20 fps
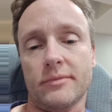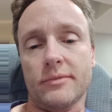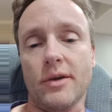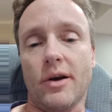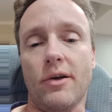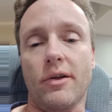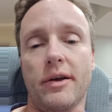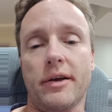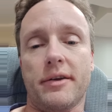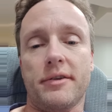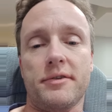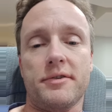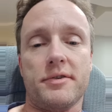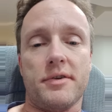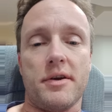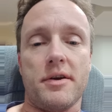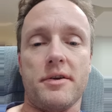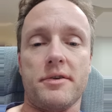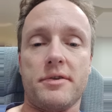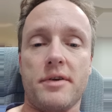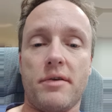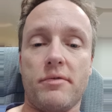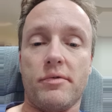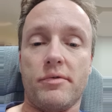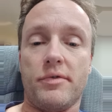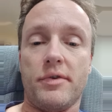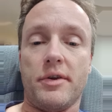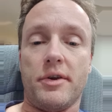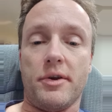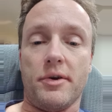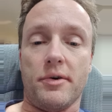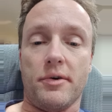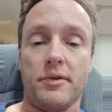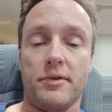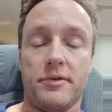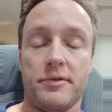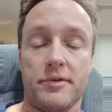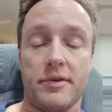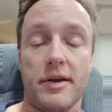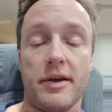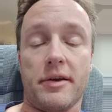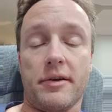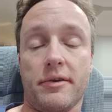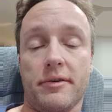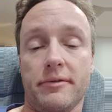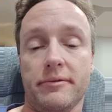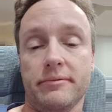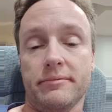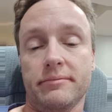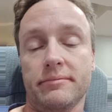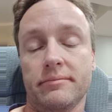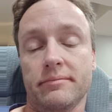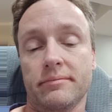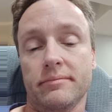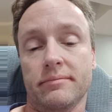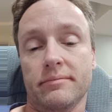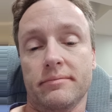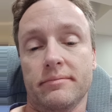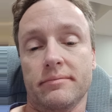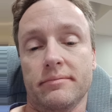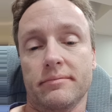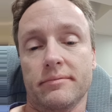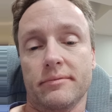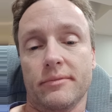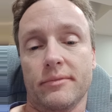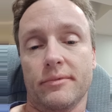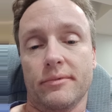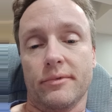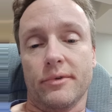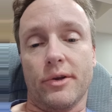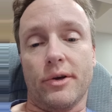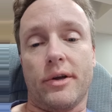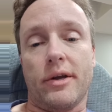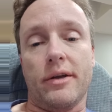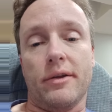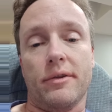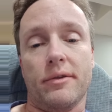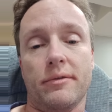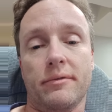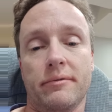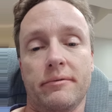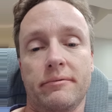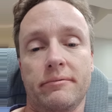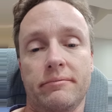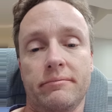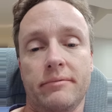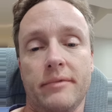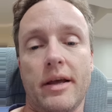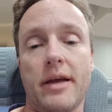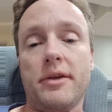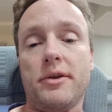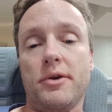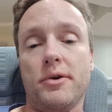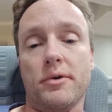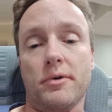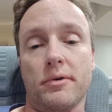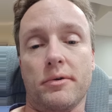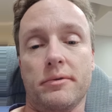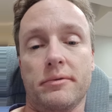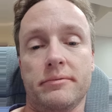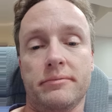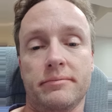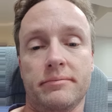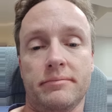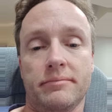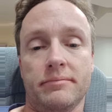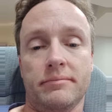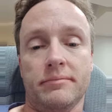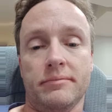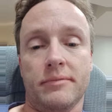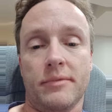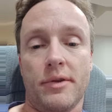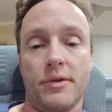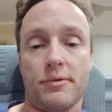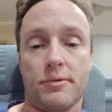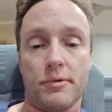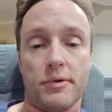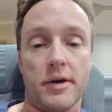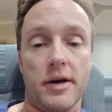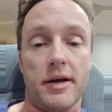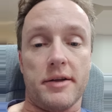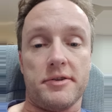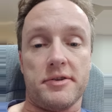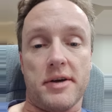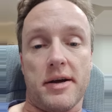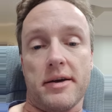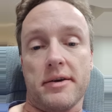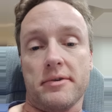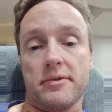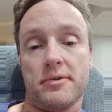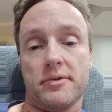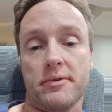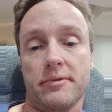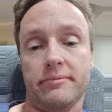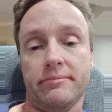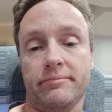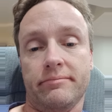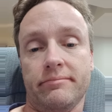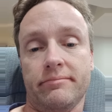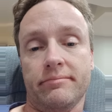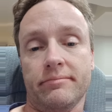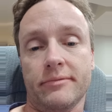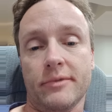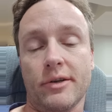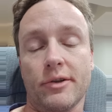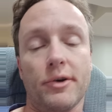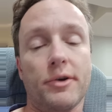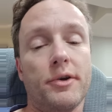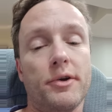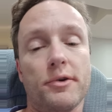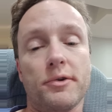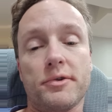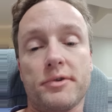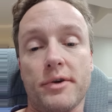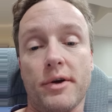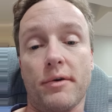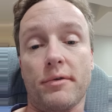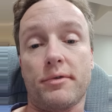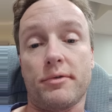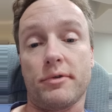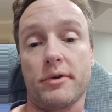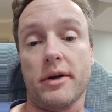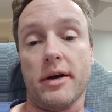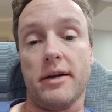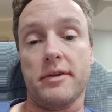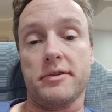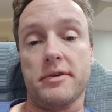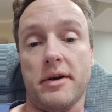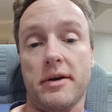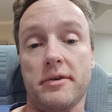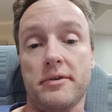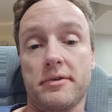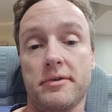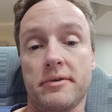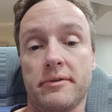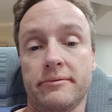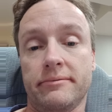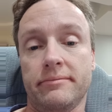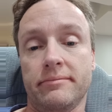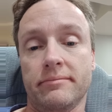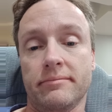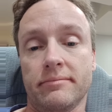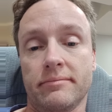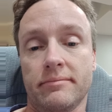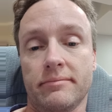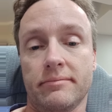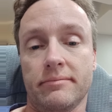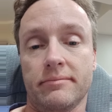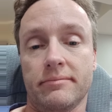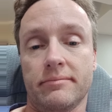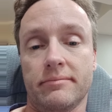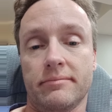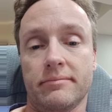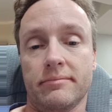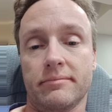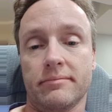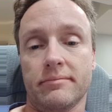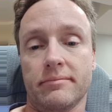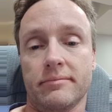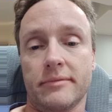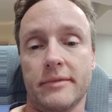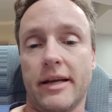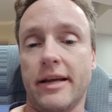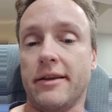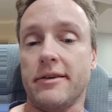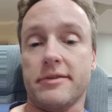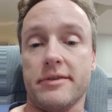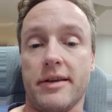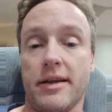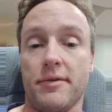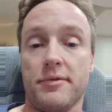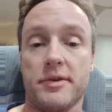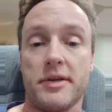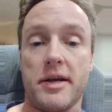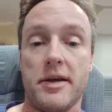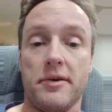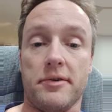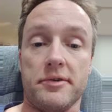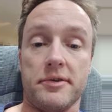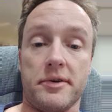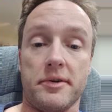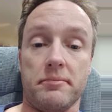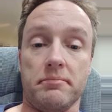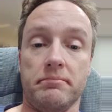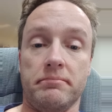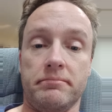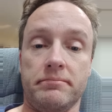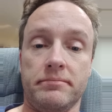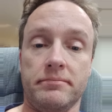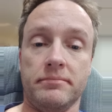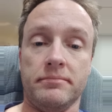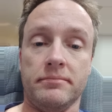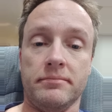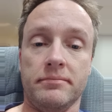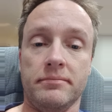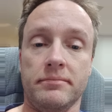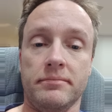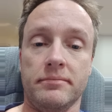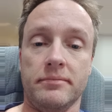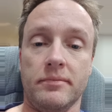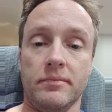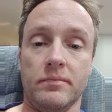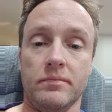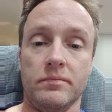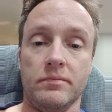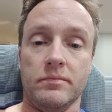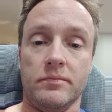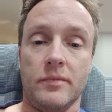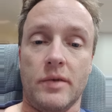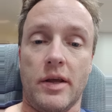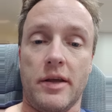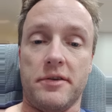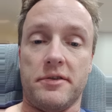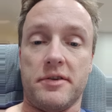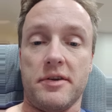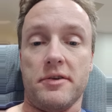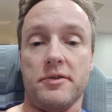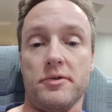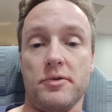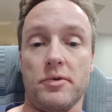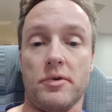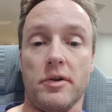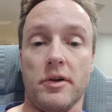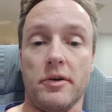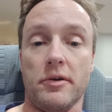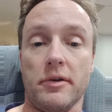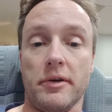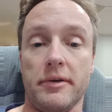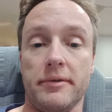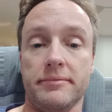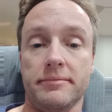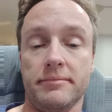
All I can say is I have a video. It's like looking at you through God's eyes. Look at yourself through God's eyes. He doesn't have scales in him. He sees you clearly.